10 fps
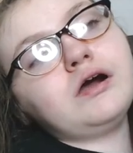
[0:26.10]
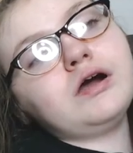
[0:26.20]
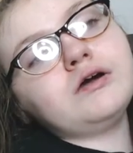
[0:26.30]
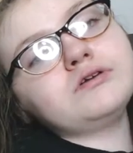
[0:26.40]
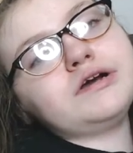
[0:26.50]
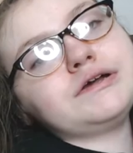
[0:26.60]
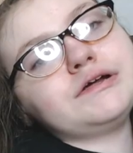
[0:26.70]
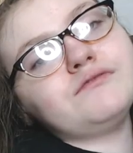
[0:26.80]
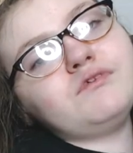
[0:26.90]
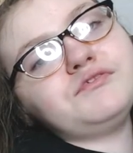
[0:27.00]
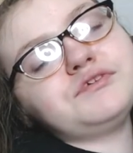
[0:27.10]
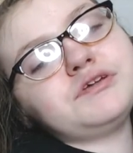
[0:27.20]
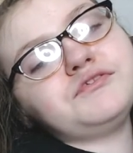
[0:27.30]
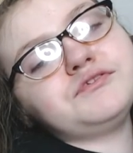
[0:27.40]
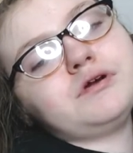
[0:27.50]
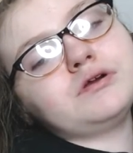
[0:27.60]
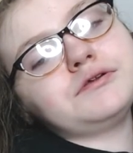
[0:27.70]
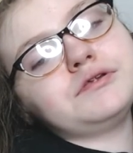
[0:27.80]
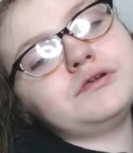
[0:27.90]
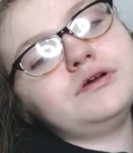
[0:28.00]
Okay, let's get
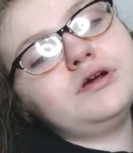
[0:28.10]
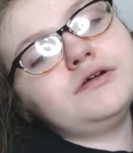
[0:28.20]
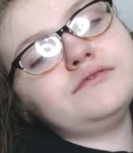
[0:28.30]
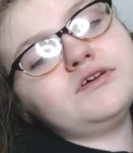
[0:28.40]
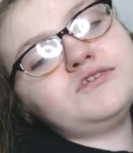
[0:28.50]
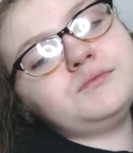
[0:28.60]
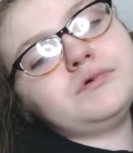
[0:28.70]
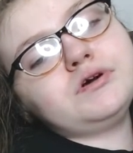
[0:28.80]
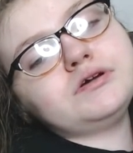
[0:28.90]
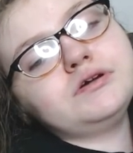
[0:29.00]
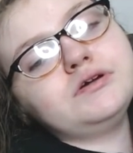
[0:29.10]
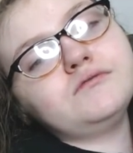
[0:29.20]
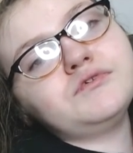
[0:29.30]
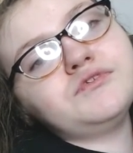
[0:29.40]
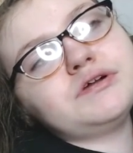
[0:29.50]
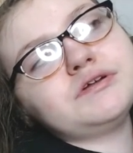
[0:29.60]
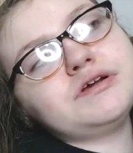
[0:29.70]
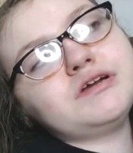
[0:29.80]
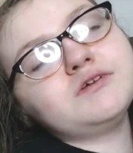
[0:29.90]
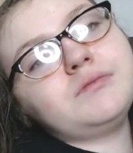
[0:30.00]
started. This book was
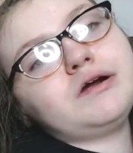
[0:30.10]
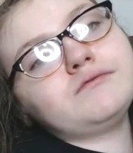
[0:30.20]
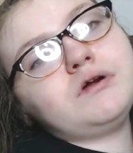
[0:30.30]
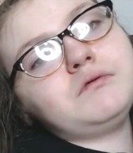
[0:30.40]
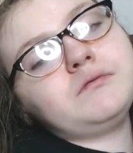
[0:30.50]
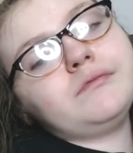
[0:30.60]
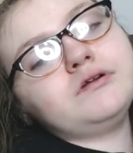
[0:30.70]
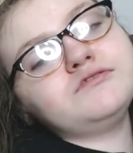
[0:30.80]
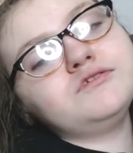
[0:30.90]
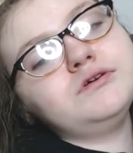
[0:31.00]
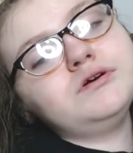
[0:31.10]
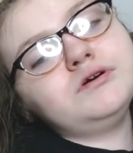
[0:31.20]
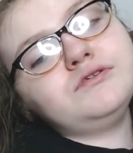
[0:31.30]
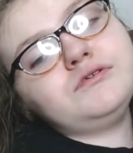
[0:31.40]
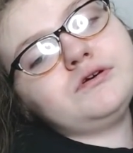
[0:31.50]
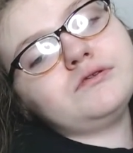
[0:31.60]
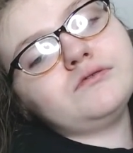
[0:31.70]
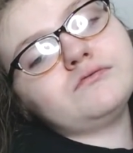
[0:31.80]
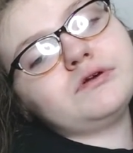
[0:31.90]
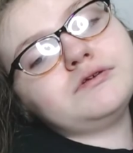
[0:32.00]
dedicated by Robert Munch to
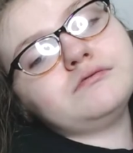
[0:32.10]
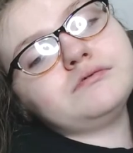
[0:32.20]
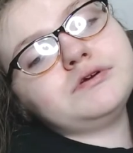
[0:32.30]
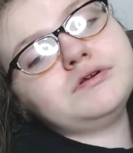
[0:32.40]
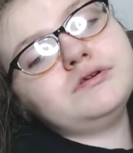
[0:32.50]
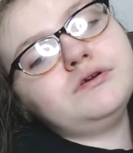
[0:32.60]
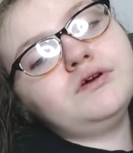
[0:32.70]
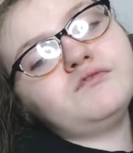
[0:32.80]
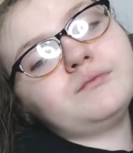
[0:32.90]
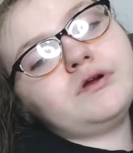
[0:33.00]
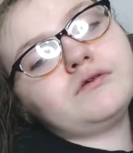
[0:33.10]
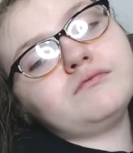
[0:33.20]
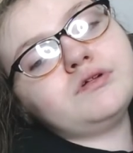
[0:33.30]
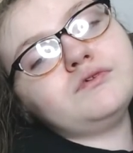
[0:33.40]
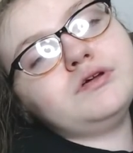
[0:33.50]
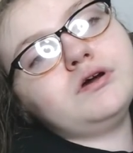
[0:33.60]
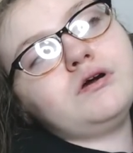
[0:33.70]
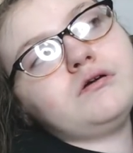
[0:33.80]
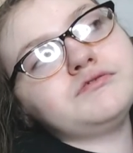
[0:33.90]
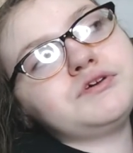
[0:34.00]
Loretta Reed from
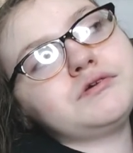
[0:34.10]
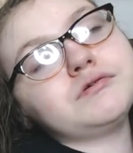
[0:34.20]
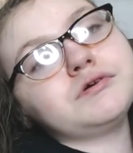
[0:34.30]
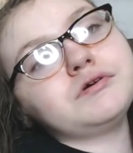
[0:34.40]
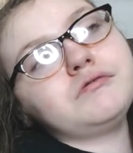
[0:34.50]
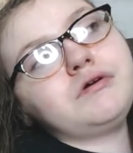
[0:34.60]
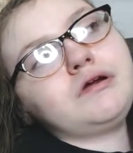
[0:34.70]
Orillia, Ontario.